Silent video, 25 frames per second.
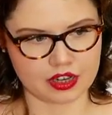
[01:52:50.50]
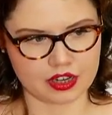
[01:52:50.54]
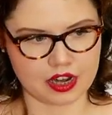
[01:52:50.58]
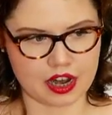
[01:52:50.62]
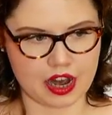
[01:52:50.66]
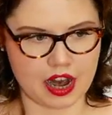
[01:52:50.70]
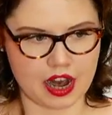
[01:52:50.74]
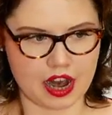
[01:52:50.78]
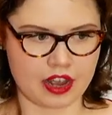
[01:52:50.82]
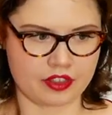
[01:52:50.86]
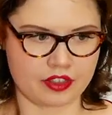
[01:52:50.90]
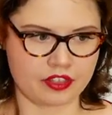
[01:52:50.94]

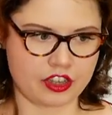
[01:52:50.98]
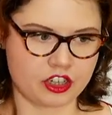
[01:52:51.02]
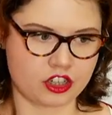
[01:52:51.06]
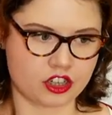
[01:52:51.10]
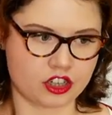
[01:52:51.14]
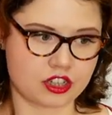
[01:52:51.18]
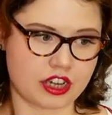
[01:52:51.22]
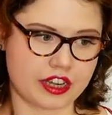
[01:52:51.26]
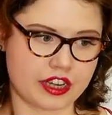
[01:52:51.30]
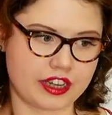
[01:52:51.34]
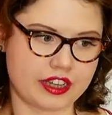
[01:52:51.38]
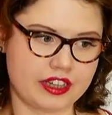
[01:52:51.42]
And then just
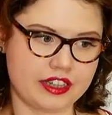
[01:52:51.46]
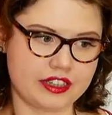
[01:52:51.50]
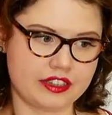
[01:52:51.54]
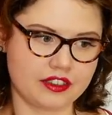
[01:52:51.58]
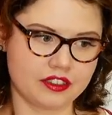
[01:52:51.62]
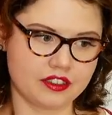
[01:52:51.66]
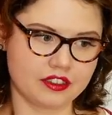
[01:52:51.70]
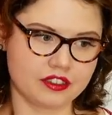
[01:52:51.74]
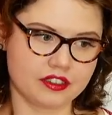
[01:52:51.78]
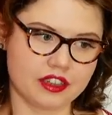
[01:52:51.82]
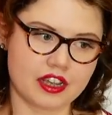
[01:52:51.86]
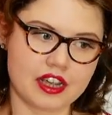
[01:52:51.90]
like a
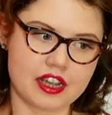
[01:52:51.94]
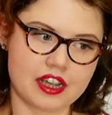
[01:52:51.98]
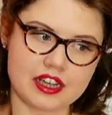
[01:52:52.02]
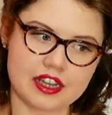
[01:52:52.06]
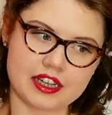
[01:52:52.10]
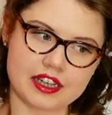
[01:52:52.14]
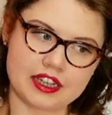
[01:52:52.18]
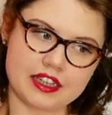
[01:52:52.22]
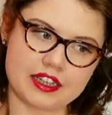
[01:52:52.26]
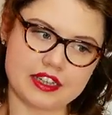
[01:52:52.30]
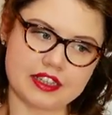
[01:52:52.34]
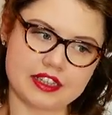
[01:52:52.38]
little
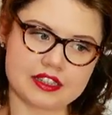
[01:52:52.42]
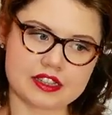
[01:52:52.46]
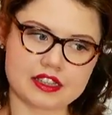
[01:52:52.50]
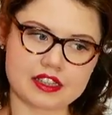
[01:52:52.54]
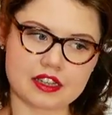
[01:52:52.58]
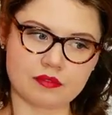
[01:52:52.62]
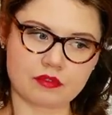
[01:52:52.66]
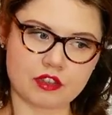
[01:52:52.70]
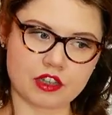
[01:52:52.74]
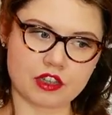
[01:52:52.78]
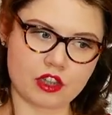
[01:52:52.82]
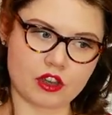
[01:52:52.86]

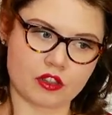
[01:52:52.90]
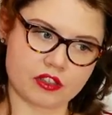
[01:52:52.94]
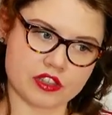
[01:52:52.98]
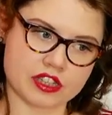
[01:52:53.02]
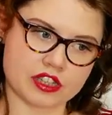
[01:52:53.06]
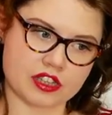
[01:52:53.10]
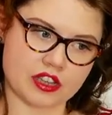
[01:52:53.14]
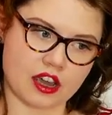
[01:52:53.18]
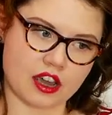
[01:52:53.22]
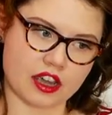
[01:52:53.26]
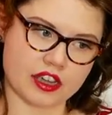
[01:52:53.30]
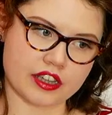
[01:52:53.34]
something on the
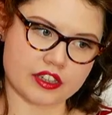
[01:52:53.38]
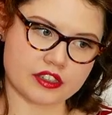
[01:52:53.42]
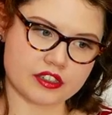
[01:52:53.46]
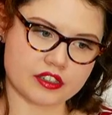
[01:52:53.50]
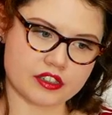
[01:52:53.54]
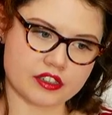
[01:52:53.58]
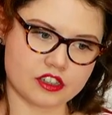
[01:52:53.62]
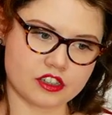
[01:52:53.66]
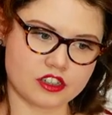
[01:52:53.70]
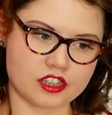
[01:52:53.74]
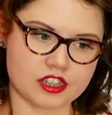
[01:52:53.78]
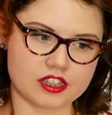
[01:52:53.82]
side,
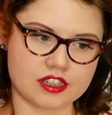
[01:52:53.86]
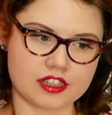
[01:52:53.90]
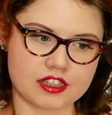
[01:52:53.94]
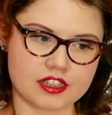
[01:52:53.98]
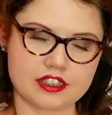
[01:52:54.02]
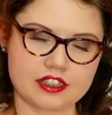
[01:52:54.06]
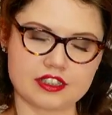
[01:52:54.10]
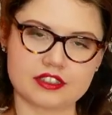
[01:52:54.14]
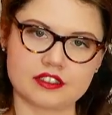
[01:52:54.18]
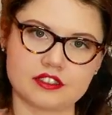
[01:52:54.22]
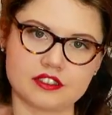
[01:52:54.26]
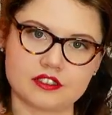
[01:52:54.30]
just a
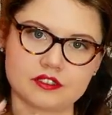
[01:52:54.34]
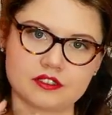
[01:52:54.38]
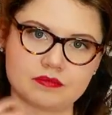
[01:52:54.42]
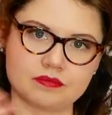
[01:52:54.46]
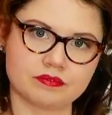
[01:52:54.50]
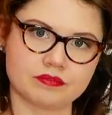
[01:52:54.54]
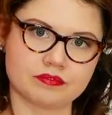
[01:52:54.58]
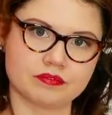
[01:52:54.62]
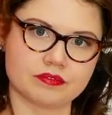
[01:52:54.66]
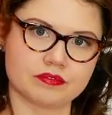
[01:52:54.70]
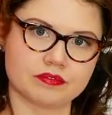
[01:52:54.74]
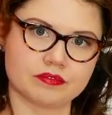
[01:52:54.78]
little
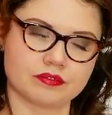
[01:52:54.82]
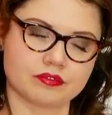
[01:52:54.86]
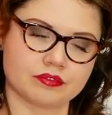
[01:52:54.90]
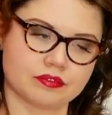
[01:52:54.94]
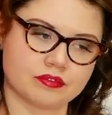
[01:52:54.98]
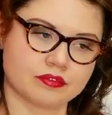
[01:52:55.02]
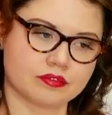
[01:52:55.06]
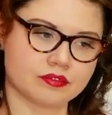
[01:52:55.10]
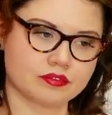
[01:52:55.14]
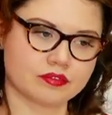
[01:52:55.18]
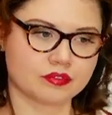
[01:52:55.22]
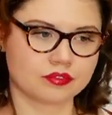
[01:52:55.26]

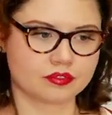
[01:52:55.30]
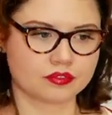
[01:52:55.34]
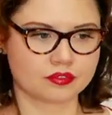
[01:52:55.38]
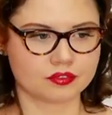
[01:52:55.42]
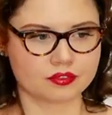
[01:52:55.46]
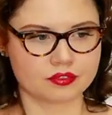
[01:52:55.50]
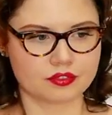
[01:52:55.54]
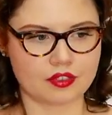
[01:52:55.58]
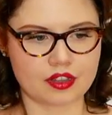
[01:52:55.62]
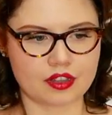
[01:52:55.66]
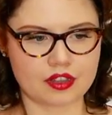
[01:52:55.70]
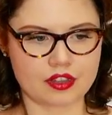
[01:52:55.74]

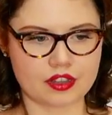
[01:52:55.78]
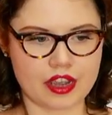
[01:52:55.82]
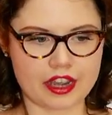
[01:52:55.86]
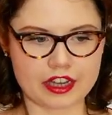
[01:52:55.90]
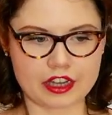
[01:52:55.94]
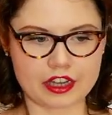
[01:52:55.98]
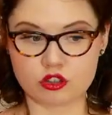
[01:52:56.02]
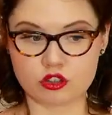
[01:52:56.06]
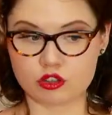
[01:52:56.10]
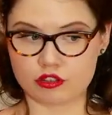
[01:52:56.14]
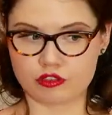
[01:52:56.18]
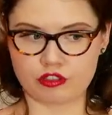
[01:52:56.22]

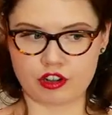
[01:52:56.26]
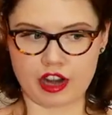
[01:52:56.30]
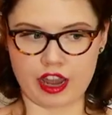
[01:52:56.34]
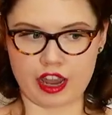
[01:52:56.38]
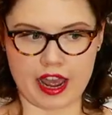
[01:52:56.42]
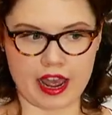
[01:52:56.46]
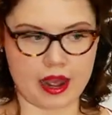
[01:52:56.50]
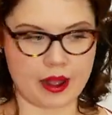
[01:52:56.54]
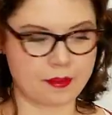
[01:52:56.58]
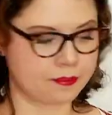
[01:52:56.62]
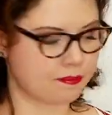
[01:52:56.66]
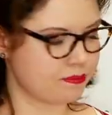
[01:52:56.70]
extra flair.